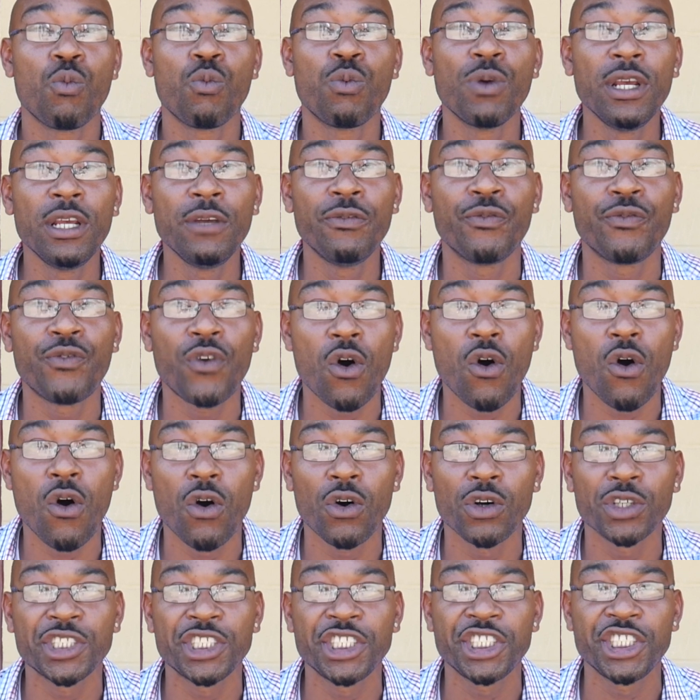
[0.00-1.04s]
we
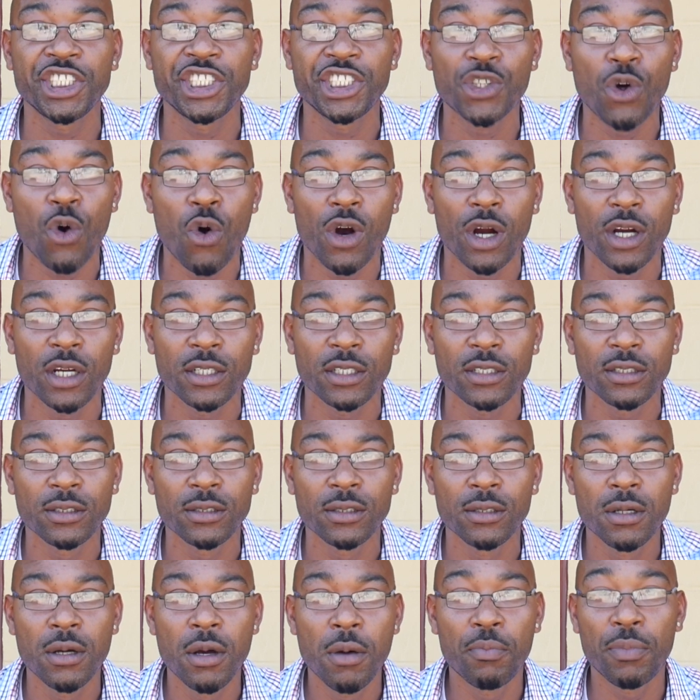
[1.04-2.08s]
fall short
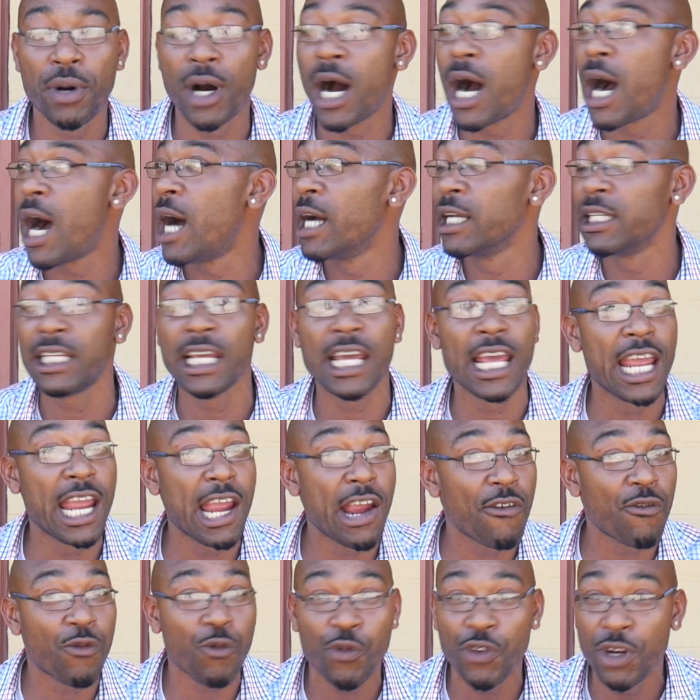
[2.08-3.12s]
behind
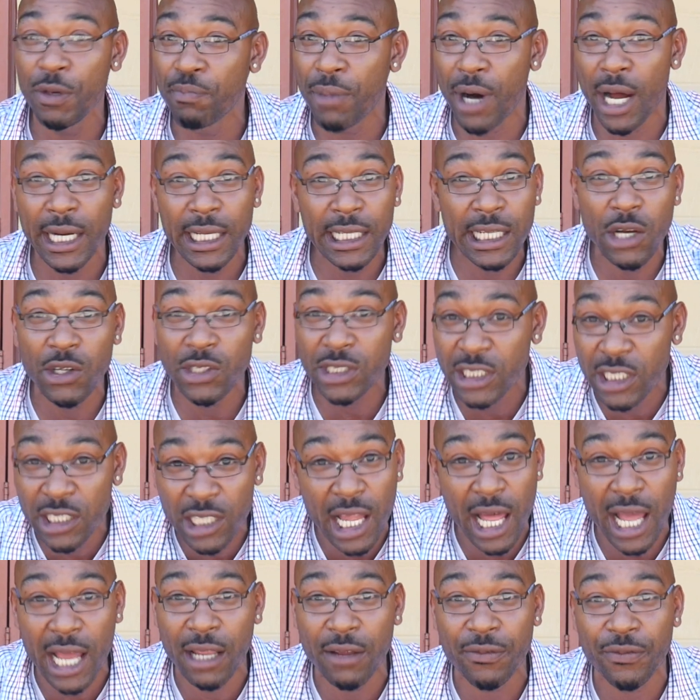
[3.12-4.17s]
everybody else in
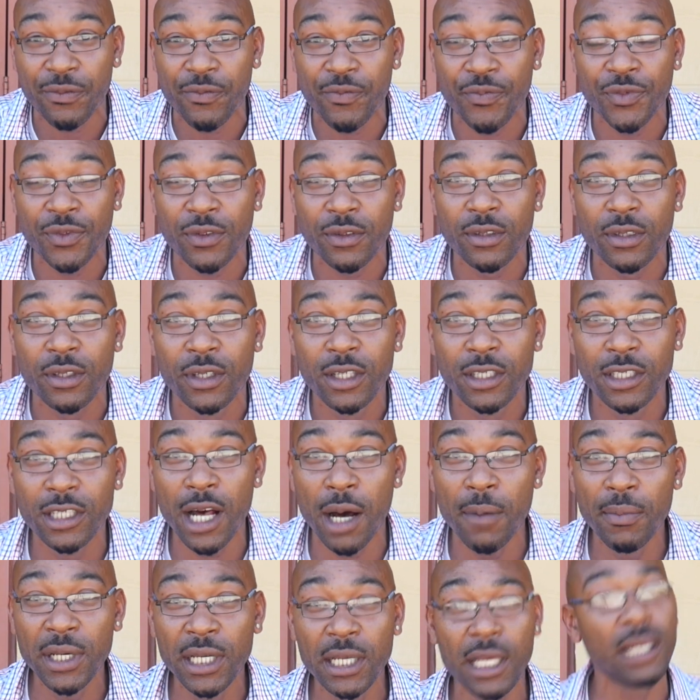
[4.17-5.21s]
life. You
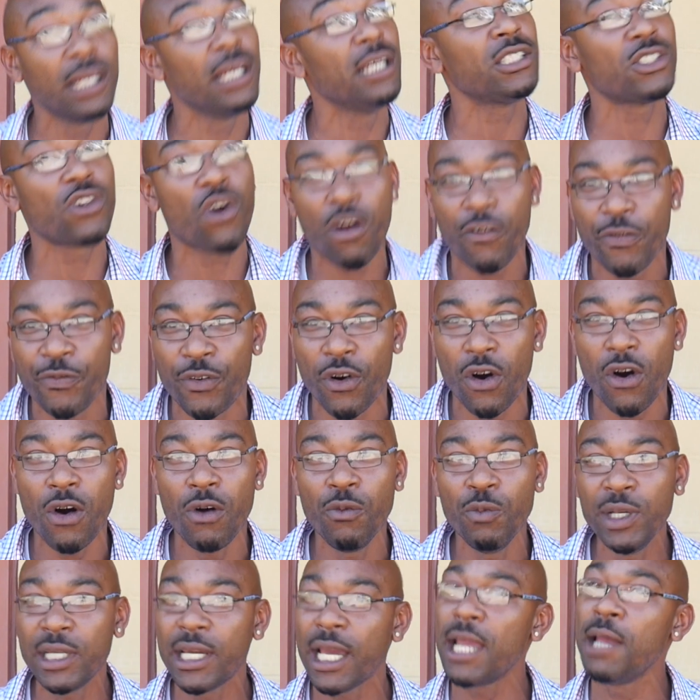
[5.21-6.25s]
know what I mean? And it's our
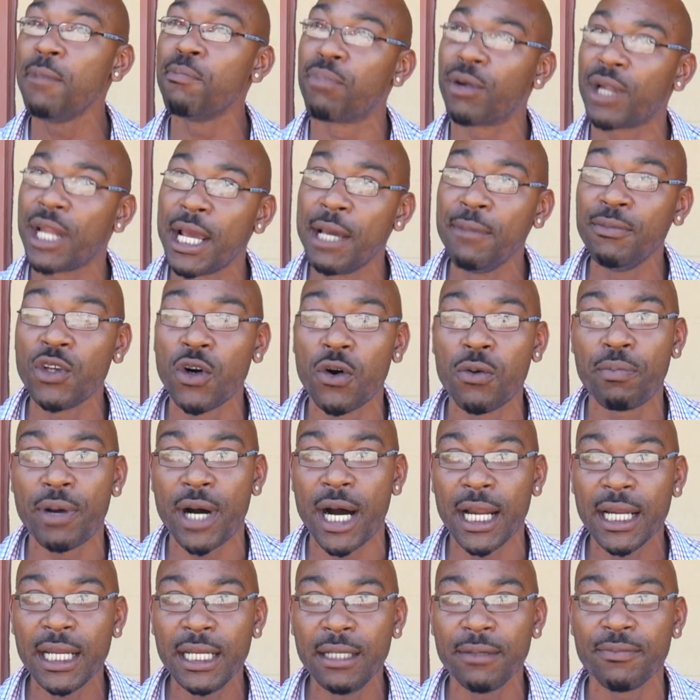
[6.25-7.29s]
fault, we can't blame
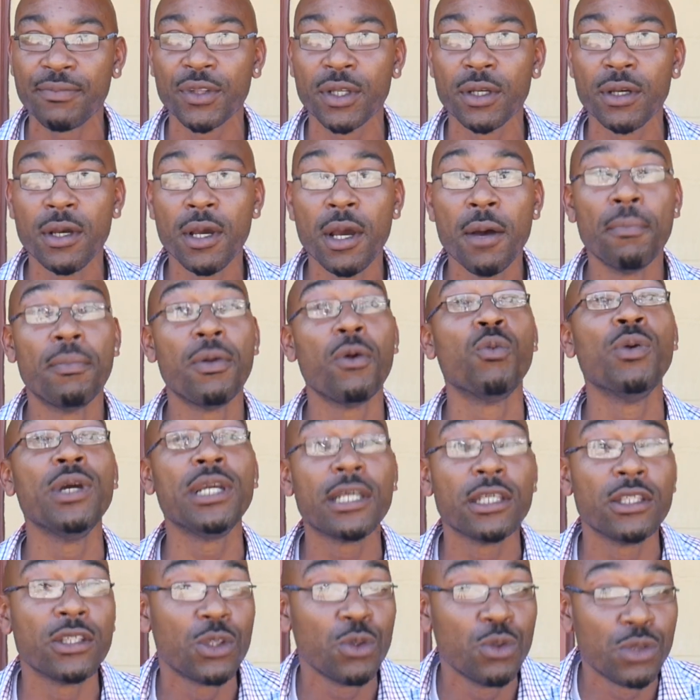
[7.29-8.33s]
nobody, but we
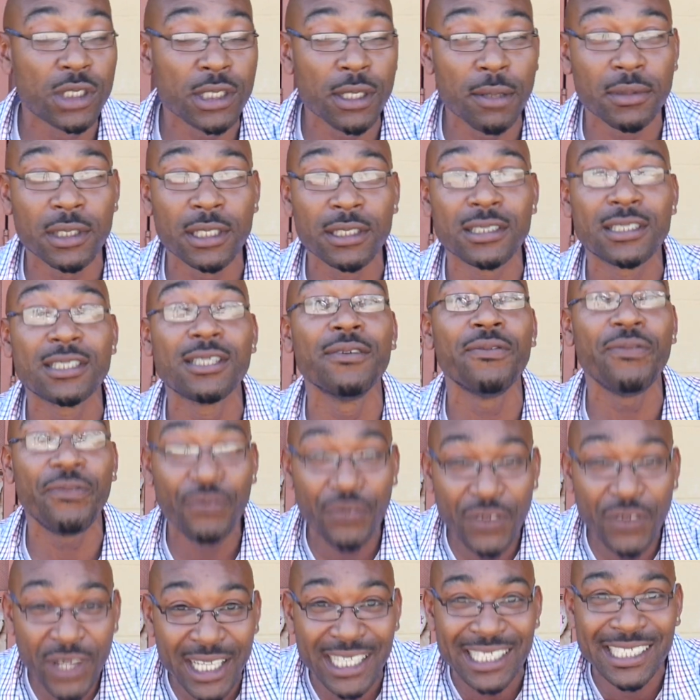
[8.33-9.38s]
can do something to
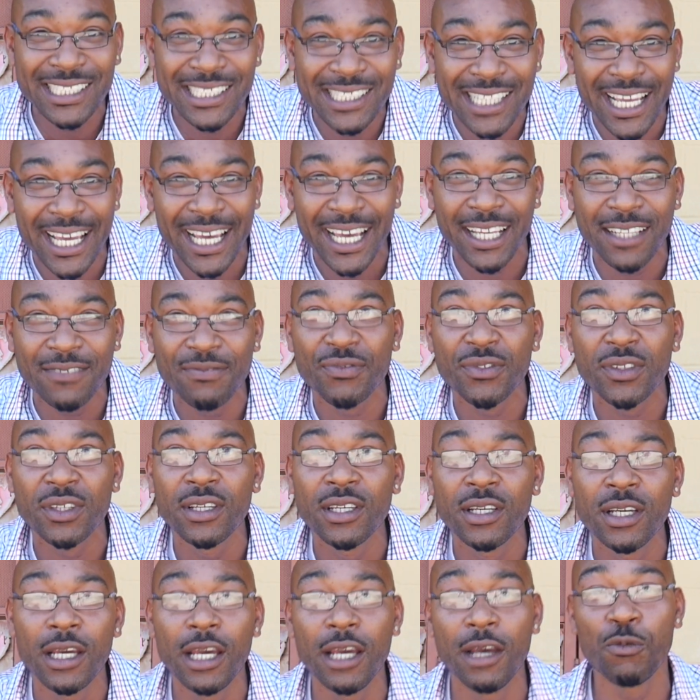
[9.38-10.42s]
fix
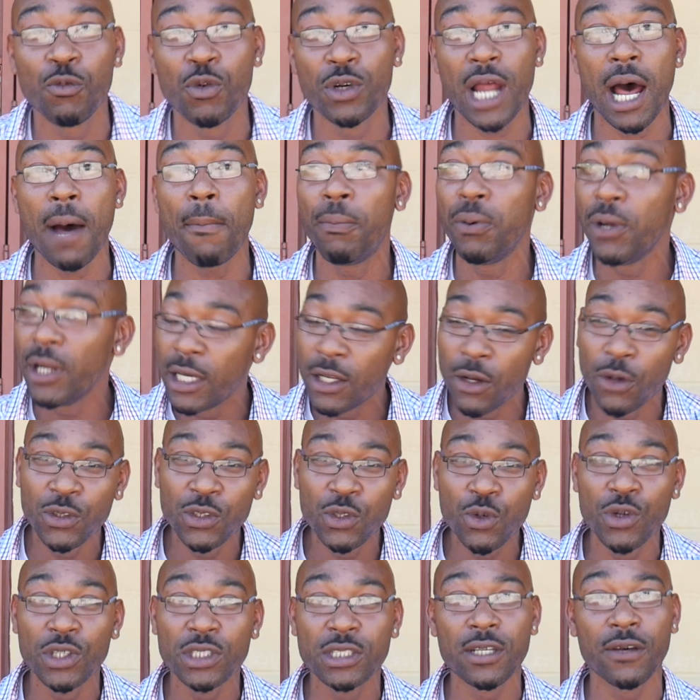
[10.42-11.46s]
that. And what I plan on
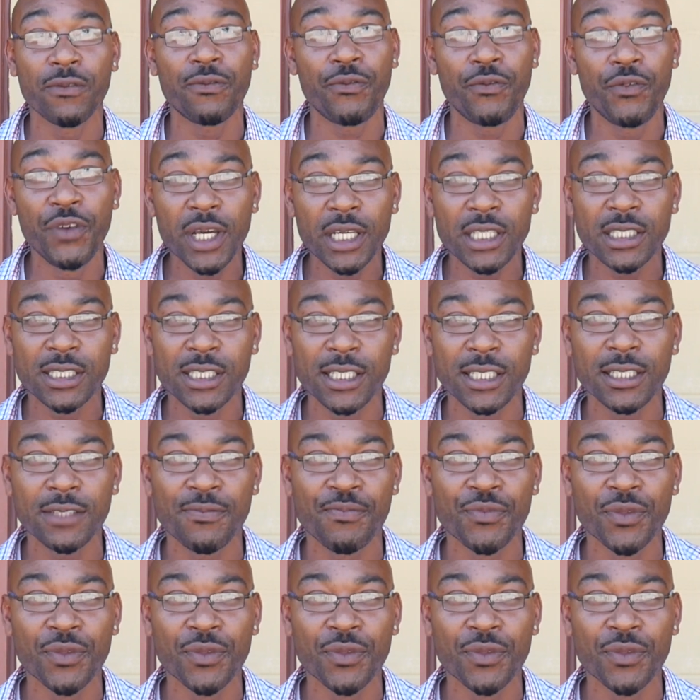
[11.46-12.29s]
doing to fix it,